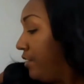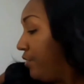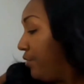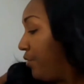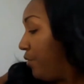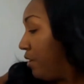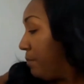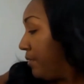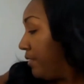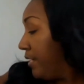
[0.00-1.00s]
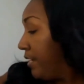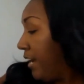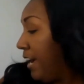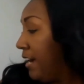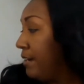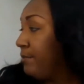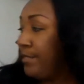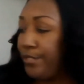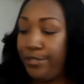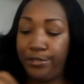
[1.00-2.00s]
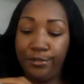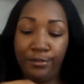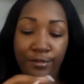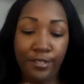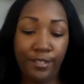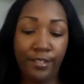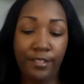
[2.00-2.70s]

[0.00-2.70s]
Normally, I would use